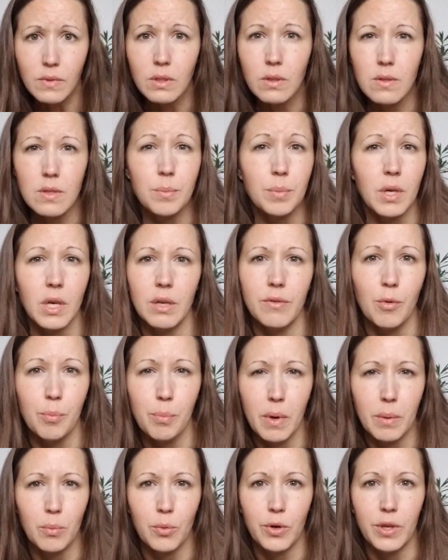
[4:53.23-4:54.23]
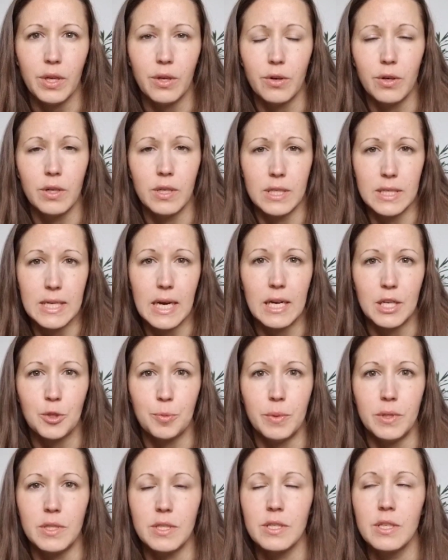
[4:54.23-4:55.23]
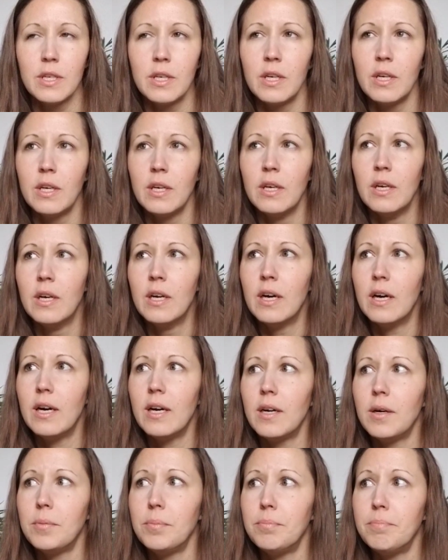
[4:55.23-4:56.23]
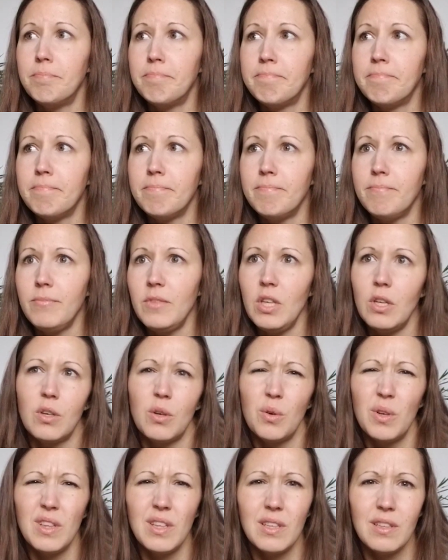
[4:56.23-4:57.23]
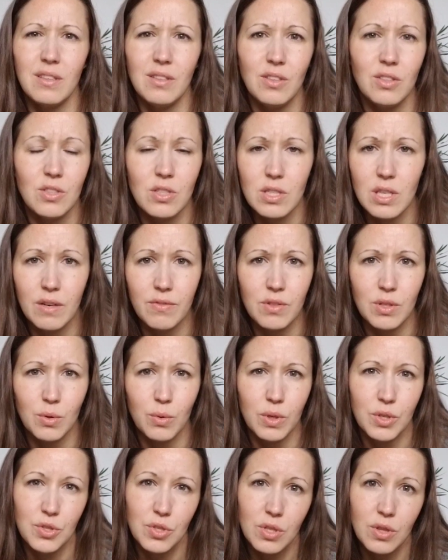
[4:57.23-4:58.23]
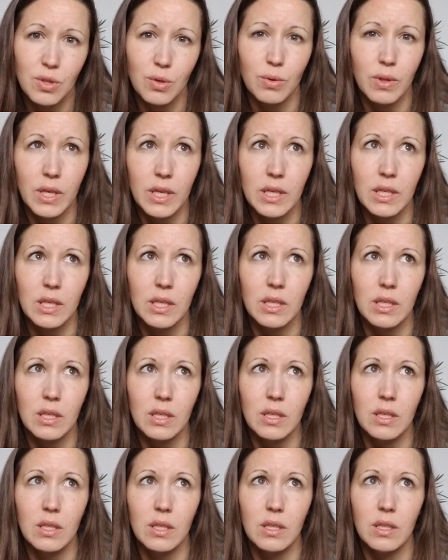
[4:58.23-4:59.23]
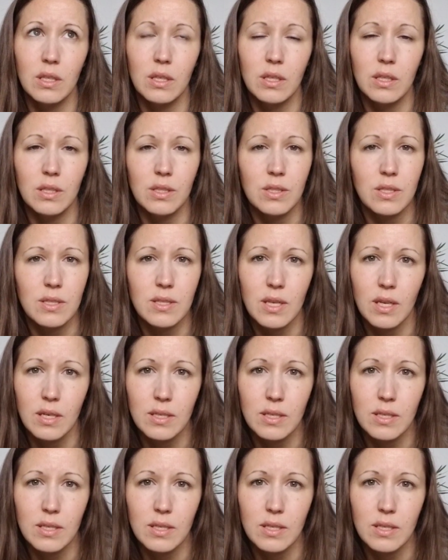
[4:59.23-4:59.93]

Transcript: some kind of a memory or an attachment. Um, you know, and then you just have to question though, like, does that